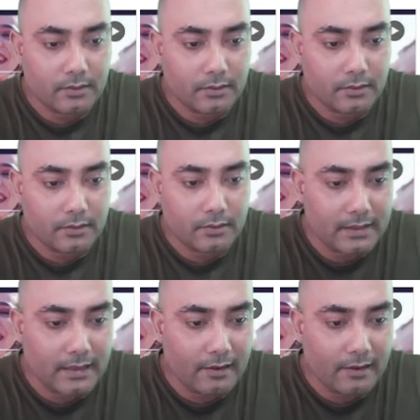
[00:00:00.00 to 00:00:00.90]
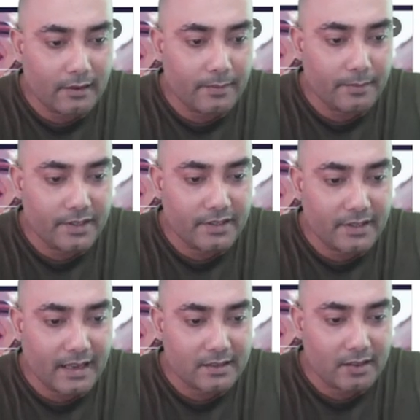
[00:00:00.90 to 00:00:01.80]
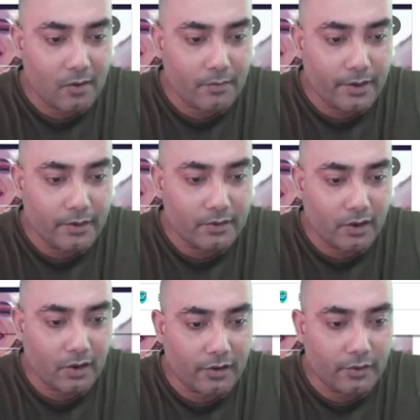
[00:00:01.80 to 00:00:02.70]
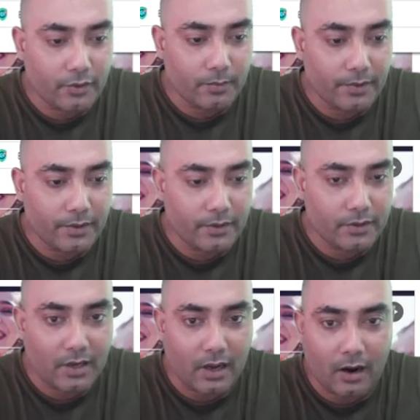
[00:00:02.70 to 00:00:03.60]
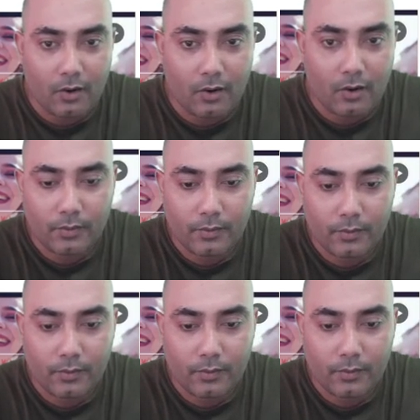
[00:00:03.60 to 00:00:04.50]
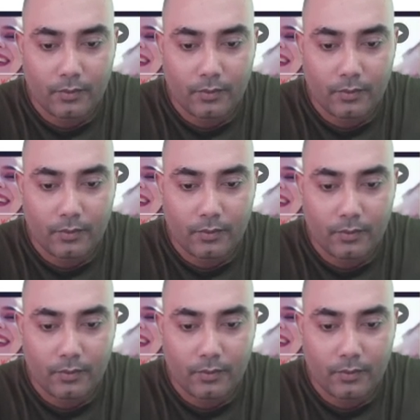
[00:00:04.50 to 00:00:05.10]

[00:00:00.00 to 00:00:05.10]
let's see, I'll create best cash cow videos or YouTube videos, how to. So